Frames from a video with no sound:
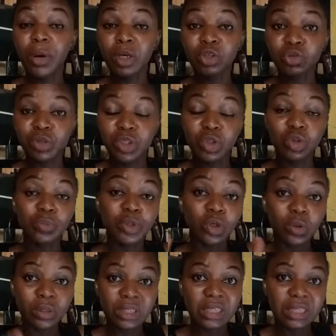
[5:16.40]
boundaries to be
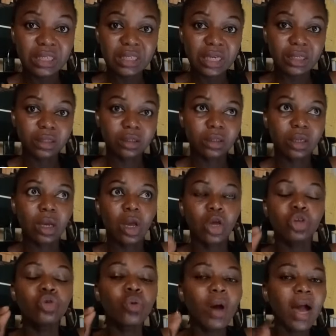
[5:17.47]
consistent,
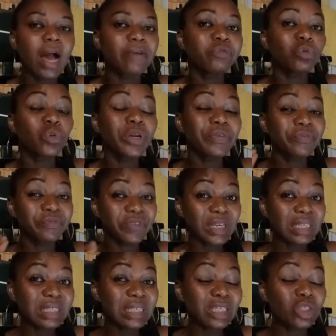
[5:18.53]
you have to
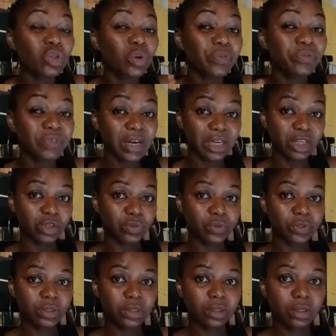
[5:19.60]
revisit your
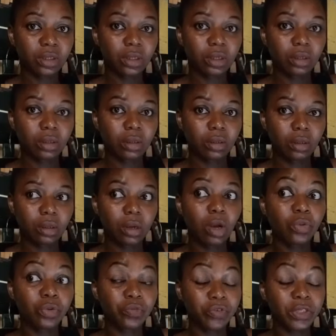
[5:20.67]
values.
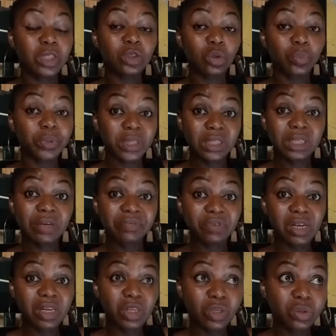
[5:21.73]
Revisit your personal
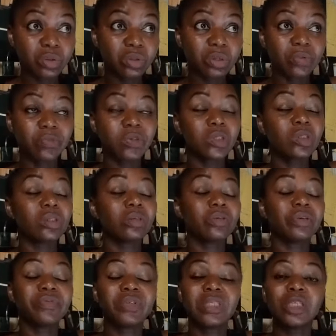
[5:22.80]
values,
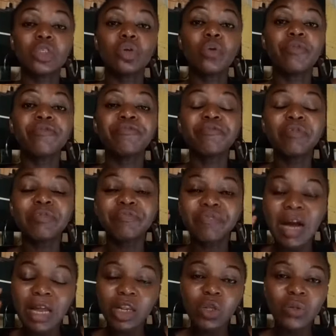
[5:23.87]
revisit your
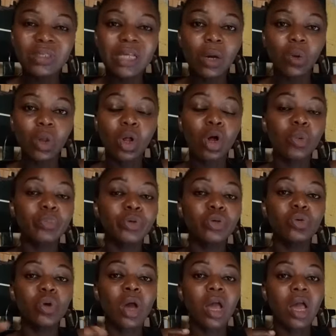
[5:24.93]
values that will help
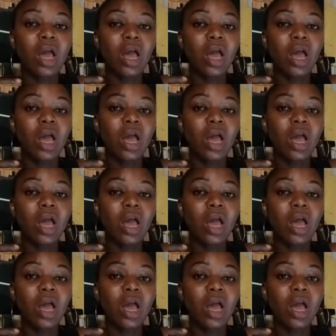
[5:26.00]
you